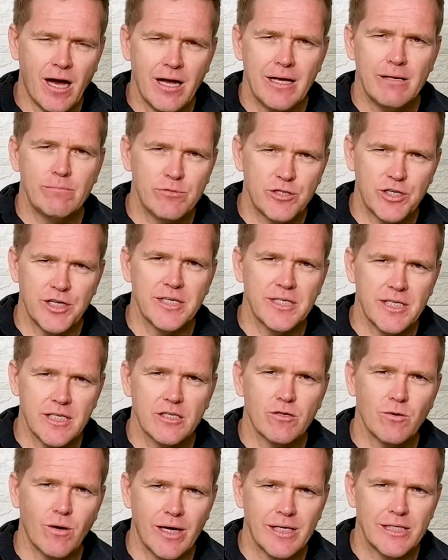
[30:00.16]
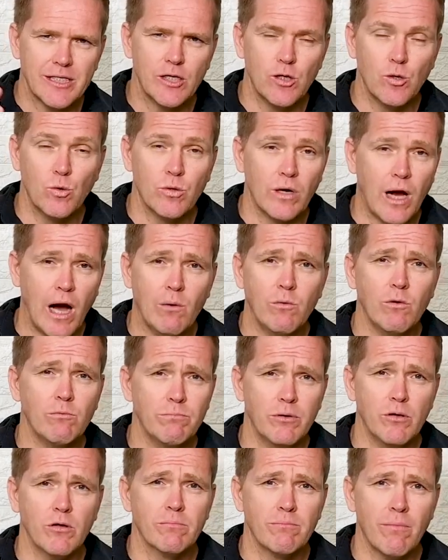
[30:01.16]
I am Jesus Christ the Lord, I will
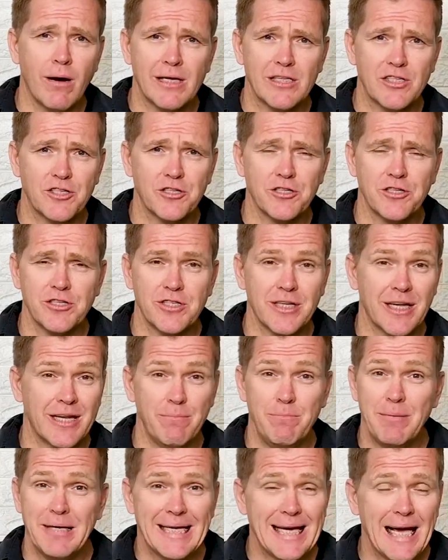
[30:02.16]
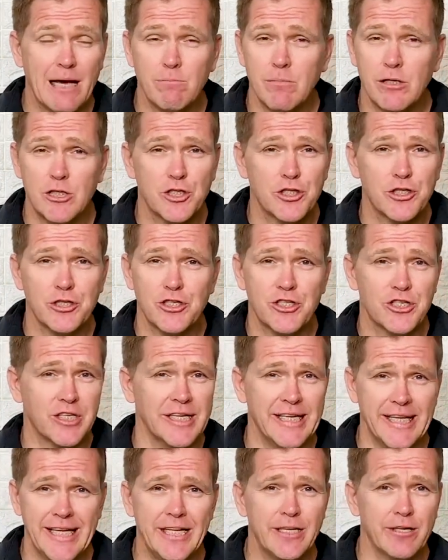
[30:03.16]
build my church. And he became a church
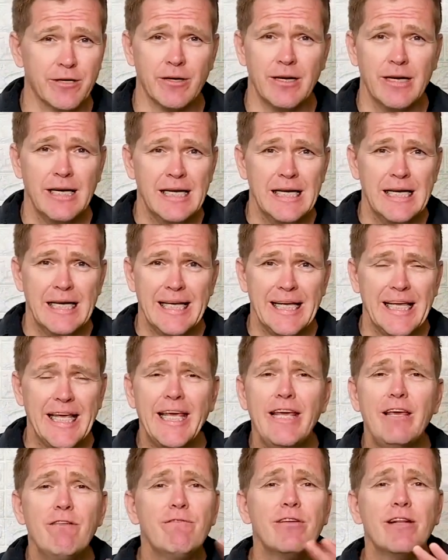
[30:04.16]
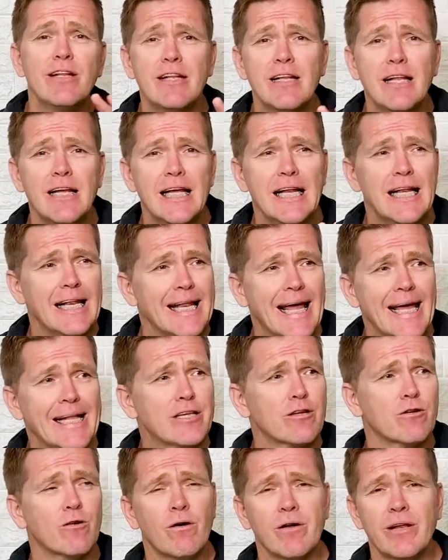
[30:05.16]
leader. Even
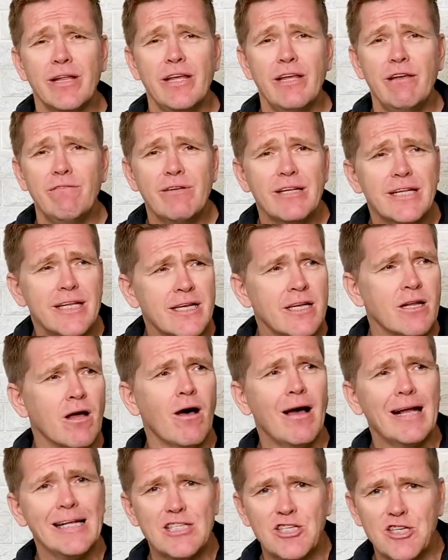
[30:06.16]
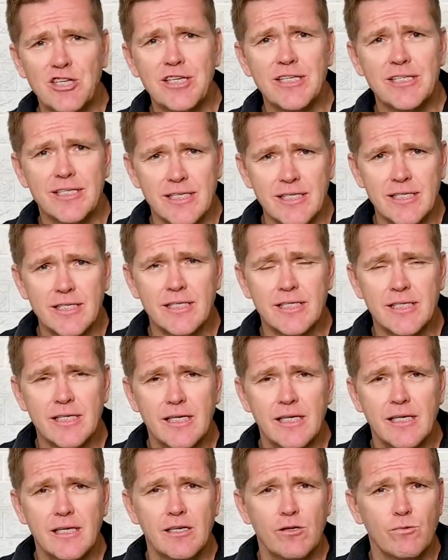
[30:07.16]
later on, he even denied Jesus
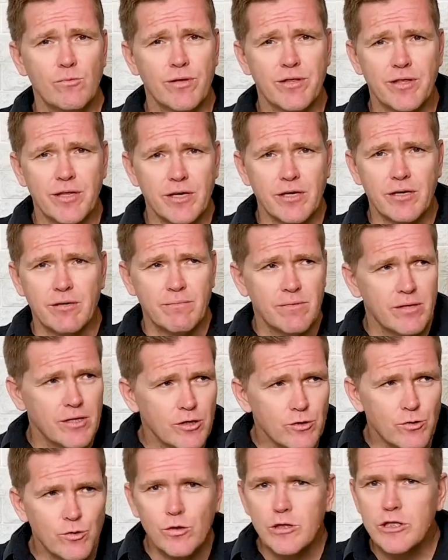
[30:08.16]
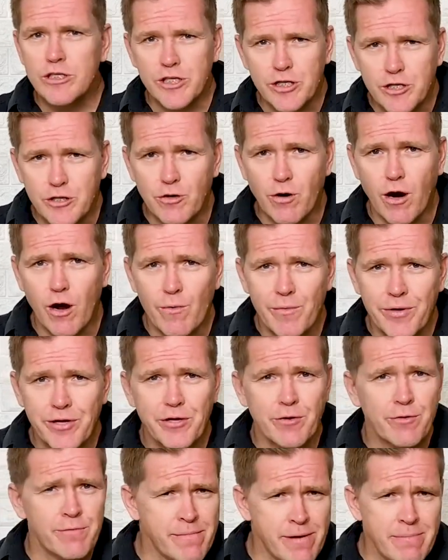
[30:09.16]
with the rooster
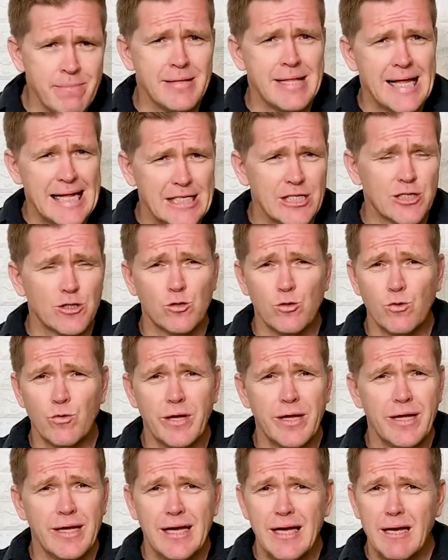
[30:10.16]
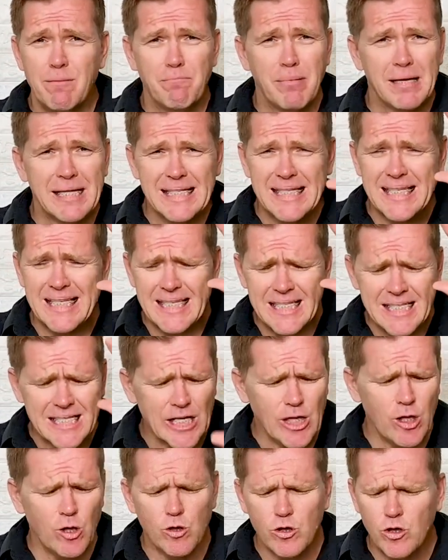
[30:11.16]
crowing. You remember that story? But
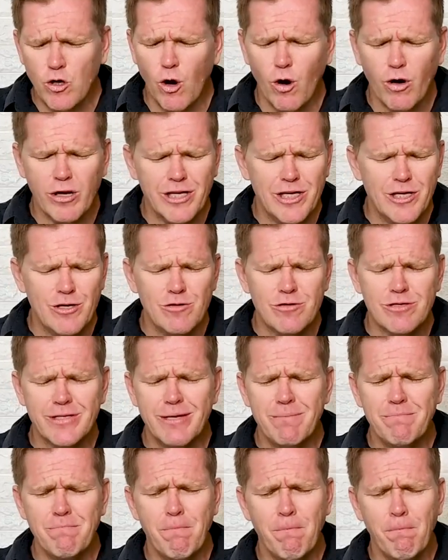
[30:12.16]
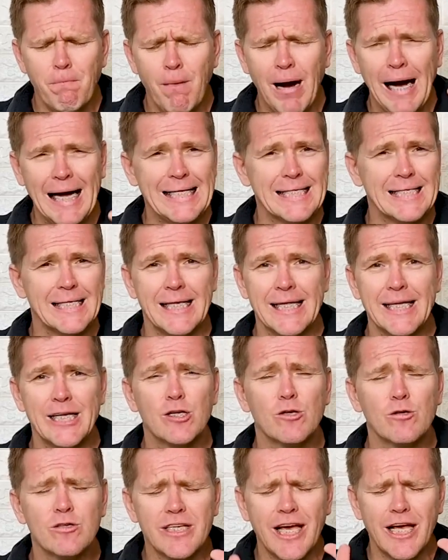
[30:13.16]
still, God used him mightily
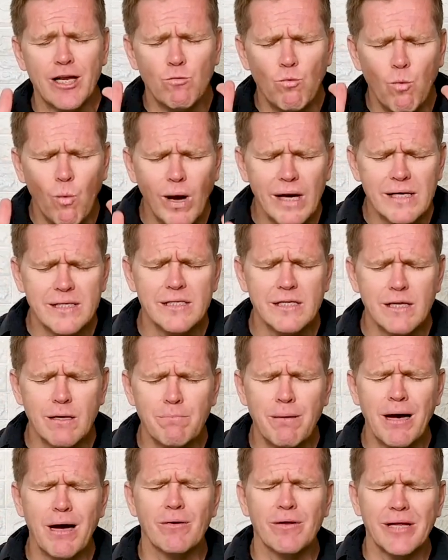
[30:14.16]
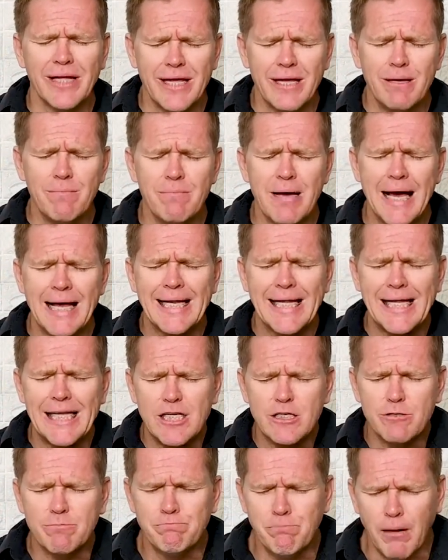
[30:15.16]
because it wasn't about him and
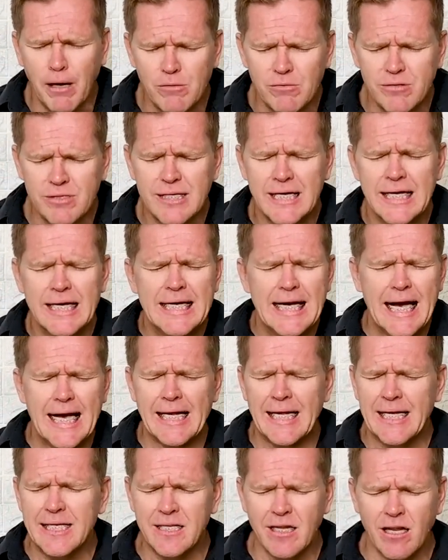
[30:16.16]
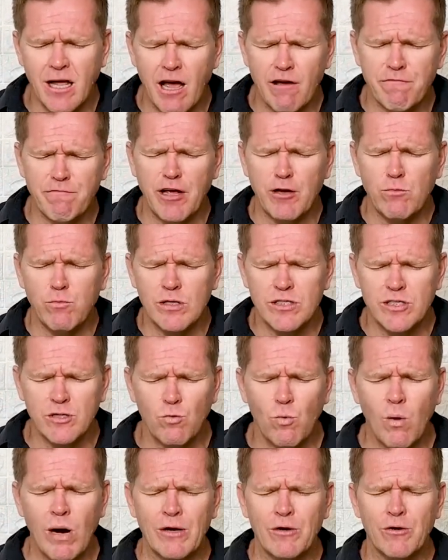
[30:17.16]
his boat and his life. It was the
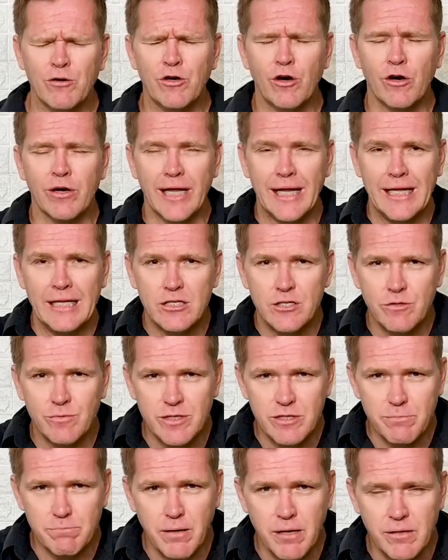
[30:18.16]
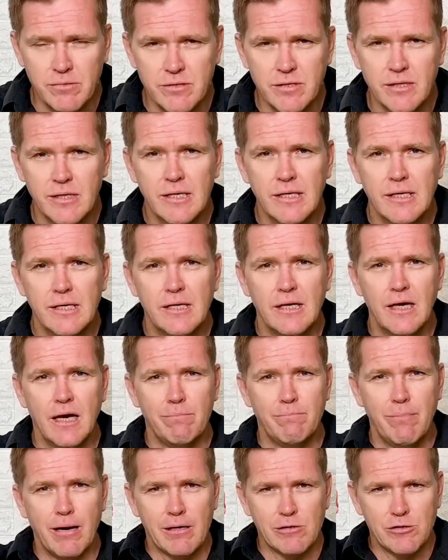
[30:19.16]
one who got into his boat,
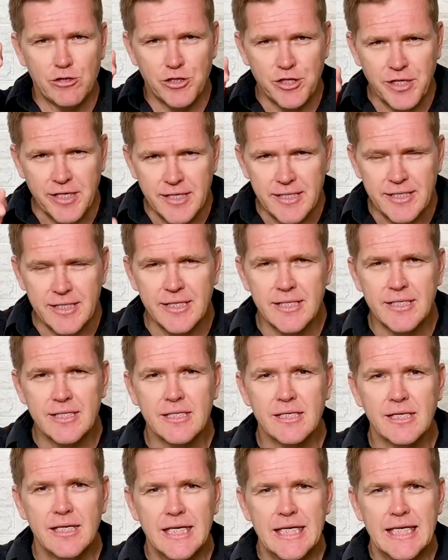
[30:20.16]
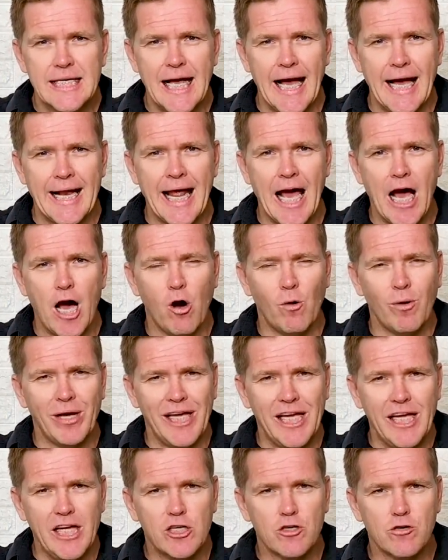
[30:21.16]
about Jesus and how
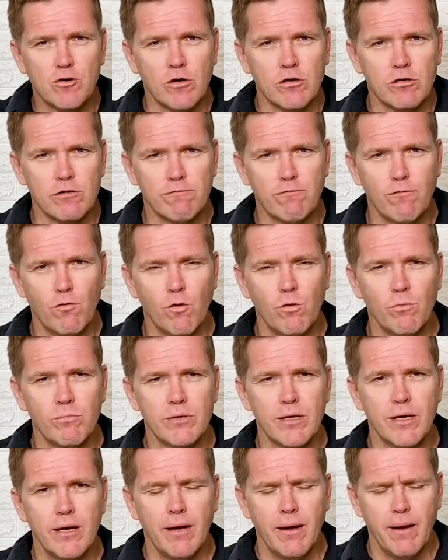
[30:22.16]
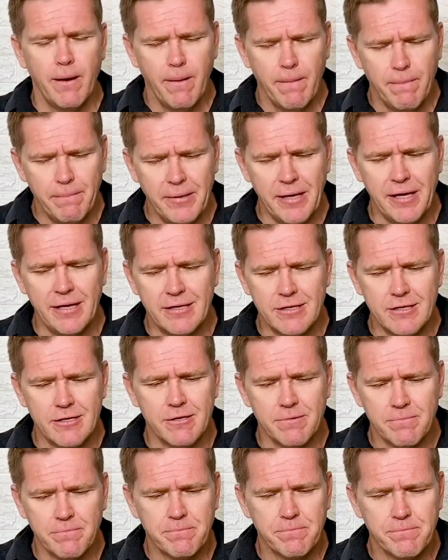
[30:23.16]
he transformed
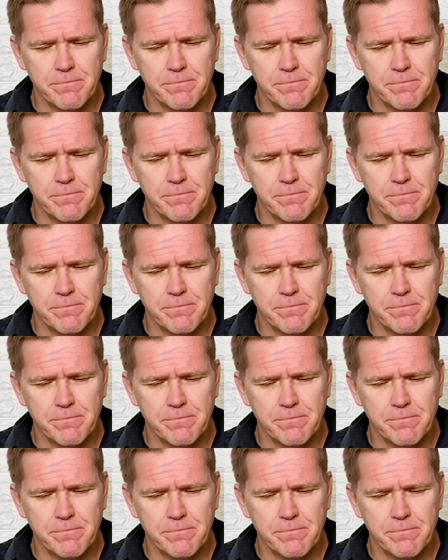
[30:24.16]
Peter.